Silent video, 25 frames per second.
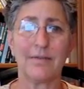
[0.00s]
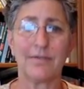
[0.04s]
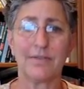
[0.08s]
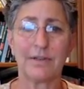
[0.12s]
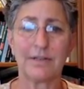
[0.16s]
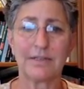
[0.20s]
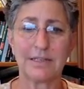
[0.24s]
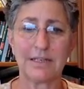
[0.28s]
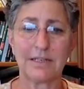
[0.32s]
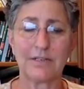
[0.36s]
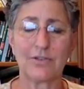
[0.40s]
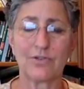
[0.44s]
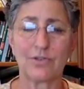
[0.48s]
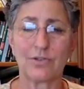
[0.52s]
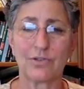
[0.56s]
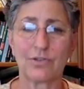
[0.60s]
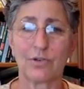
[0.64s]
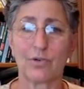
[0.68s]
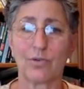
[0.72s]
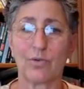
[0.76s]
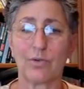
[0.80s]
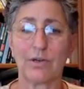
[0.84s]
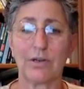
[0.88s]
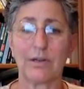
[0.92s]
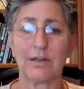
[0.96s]
the teachers
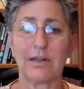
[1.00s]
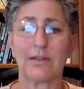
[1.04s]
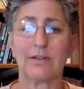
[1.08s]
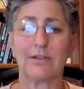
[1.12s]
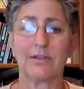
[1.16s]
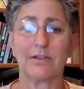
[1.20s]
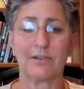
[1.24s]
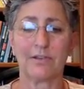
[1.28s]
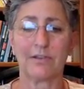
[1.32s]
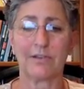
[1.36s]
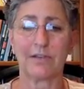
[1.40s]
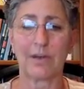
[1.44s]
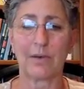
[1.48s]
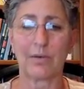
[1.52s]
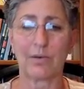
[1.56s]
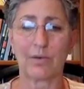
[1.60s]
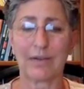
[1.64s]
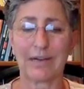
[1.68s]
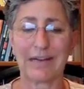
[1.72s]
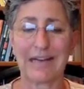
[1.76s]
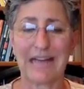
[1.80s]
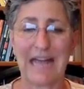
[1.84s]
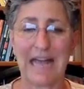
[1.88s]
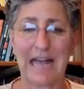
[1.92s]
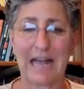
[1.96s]
agree that this is how we're
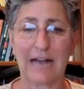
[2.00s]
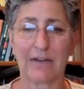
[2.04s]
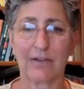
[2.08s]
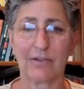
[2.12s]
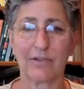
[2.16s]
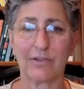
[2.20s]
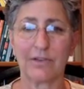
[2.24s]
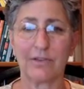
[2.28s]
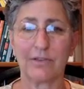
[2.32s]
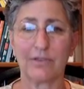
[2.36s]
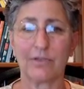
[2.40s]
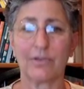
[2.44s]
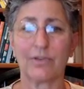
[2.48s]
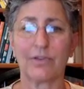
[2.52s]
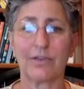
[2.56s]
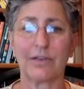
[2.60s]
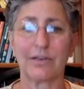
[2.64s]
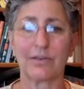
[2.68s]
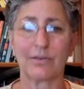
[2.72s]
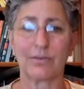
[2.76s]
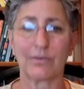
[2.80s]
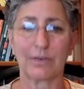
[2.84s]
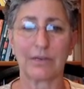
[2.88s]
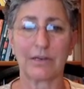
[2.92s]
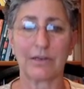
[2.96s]
going to act, and these are the
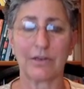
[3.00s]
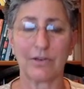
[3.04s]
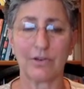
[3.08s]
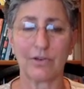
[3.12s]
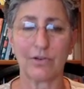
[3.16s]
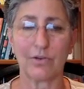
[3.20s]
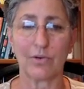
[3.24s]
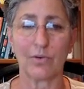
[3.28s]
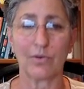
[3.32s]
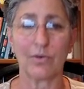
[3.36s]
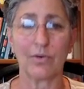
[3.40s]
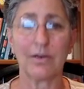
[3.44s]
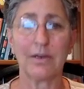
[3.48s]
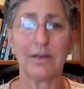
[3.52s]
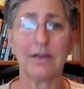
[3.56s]
things we're going to do.